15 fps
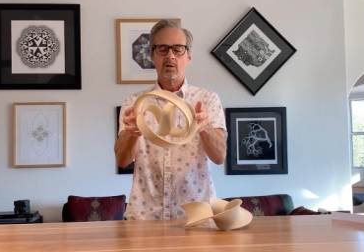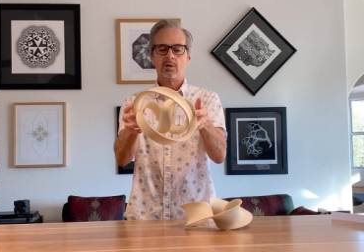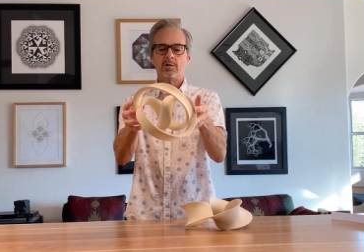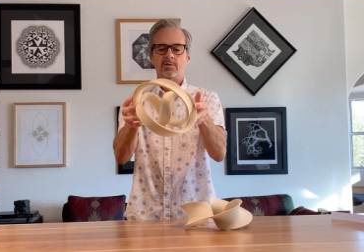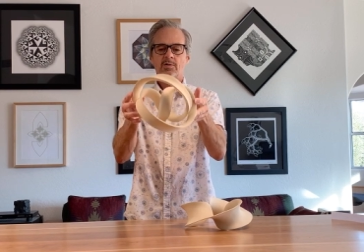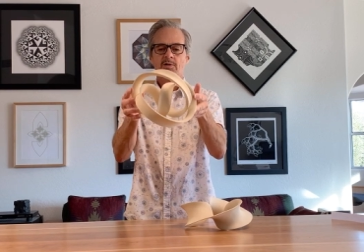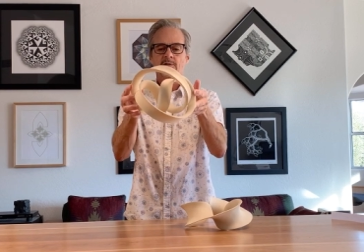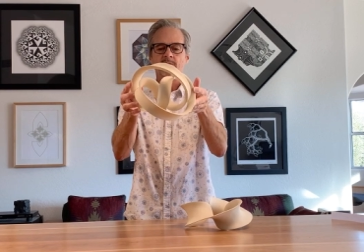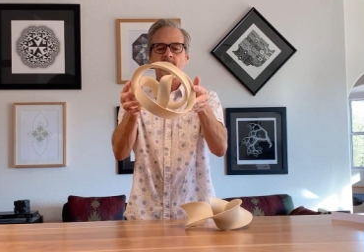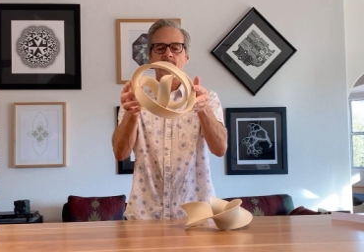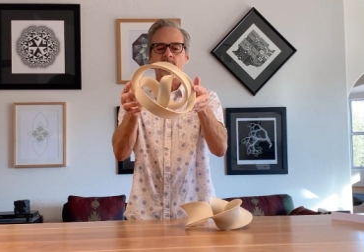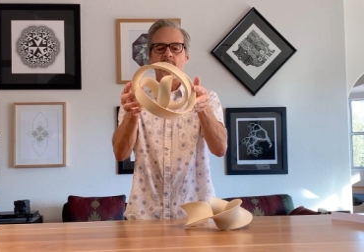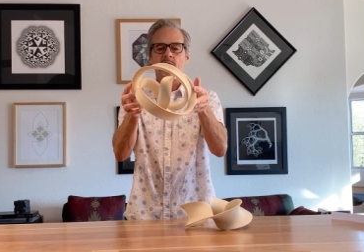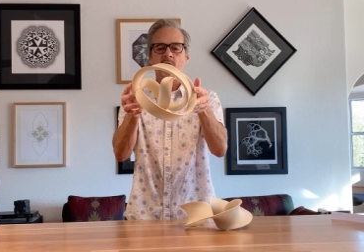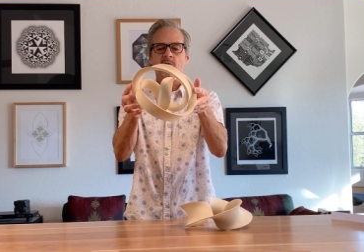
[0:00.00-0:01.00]
So this is a
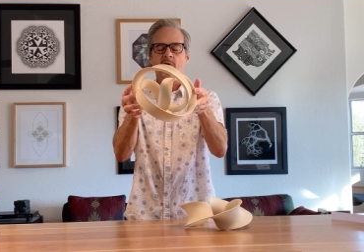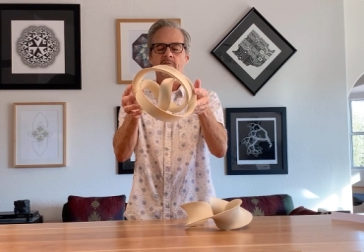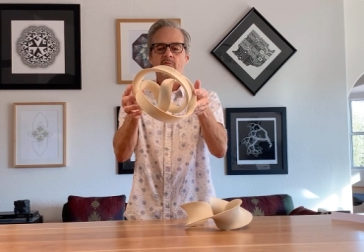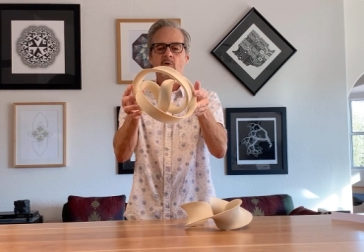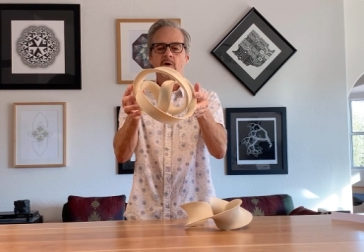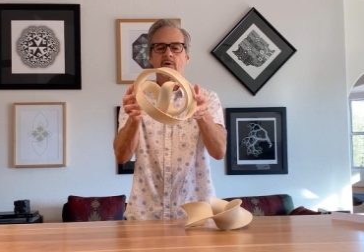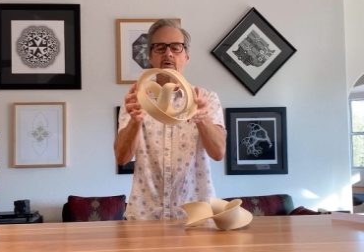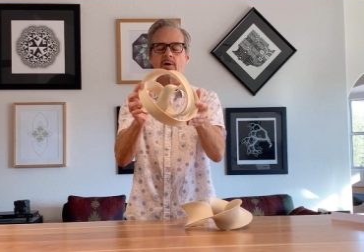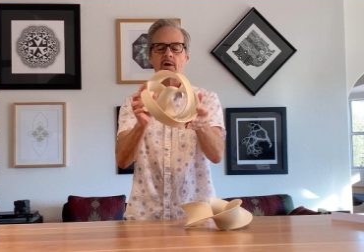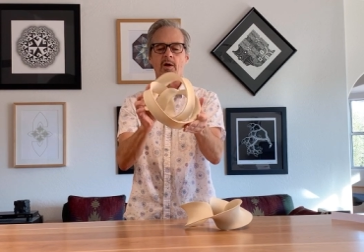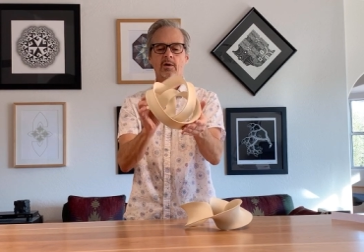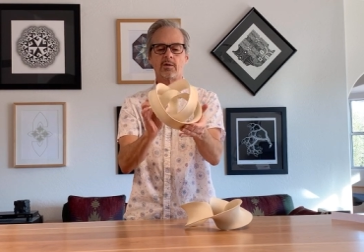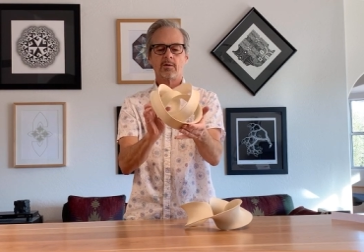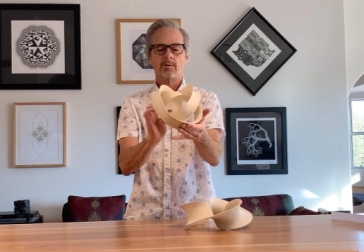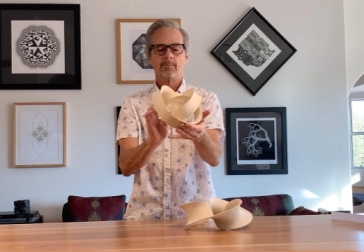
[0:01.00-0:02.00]
trefoil
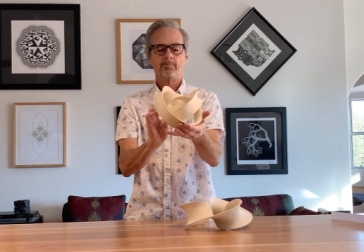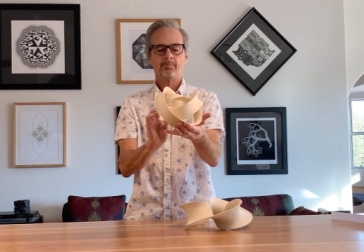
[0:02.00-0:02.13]
knot